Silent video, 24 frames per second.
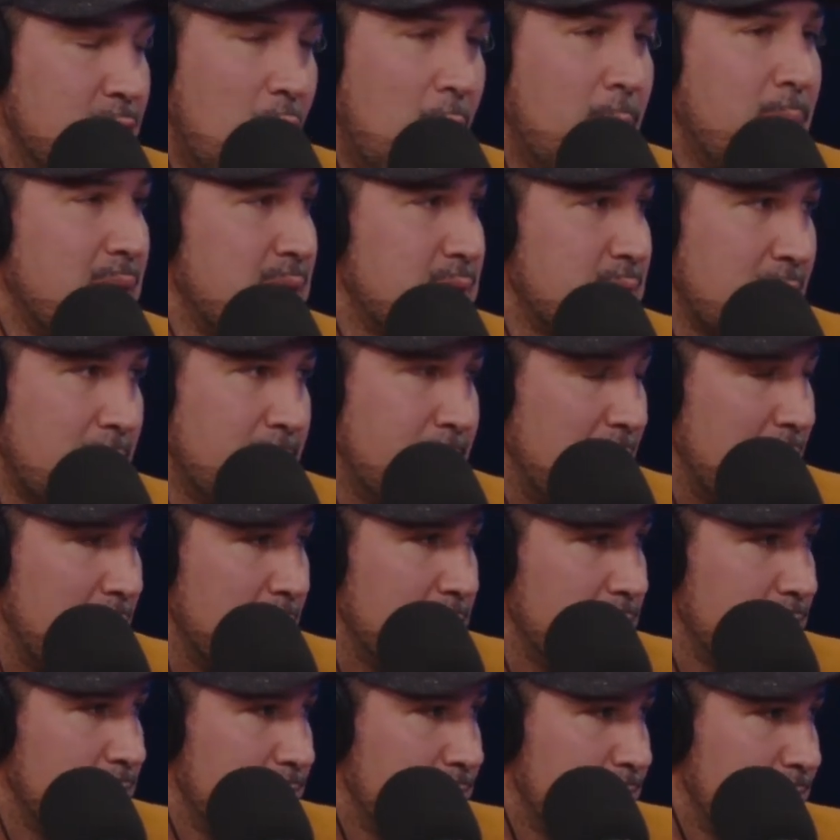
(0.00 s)
Nobody's going to beat
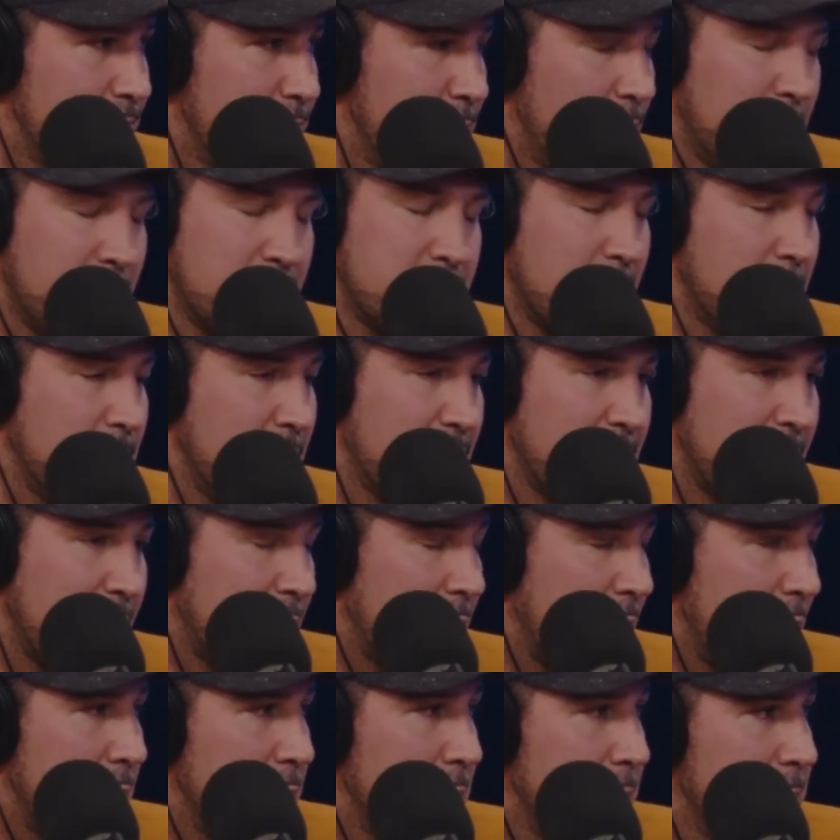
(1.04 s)
him. Nobody's going to beat that guy.